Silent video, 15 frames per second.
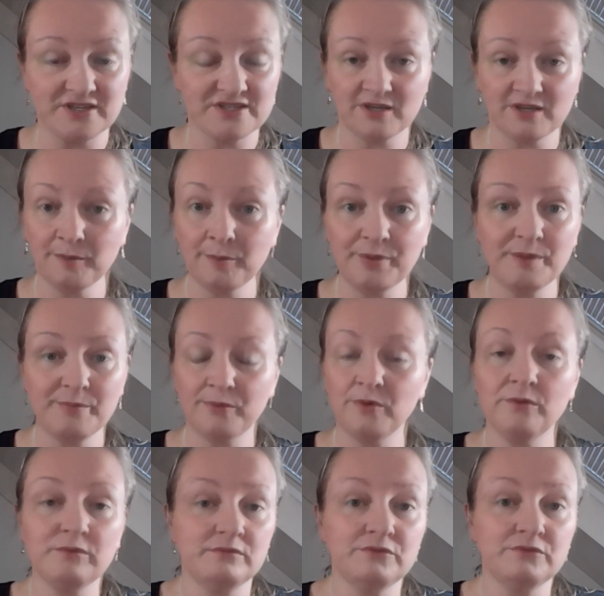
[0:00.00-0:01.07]
Some
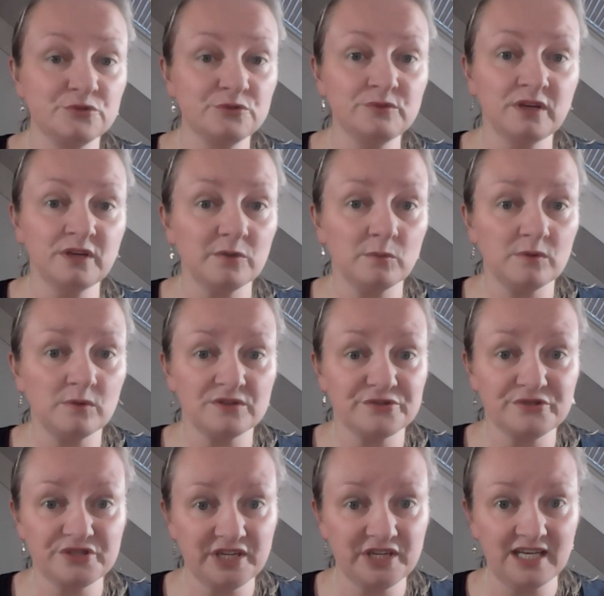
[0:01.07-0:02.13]
people do not want to
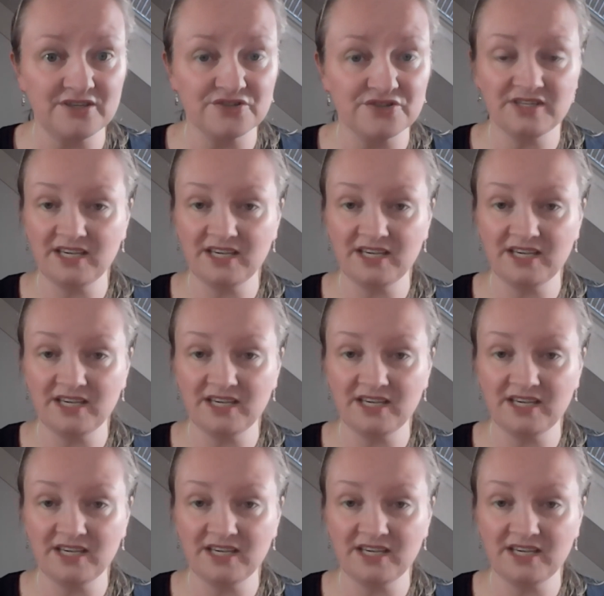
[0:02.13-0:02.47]
change.